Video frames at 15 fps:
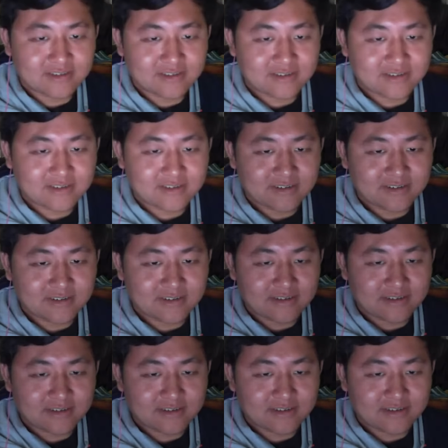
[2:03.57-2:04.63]

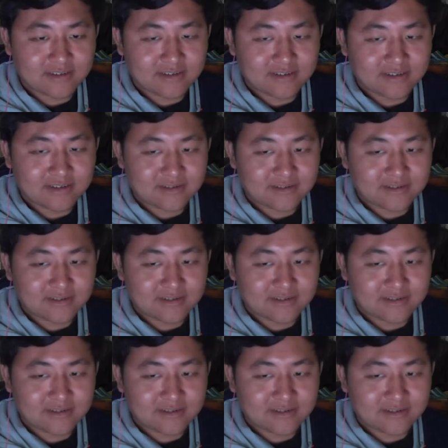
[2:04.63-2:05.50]
[no speech]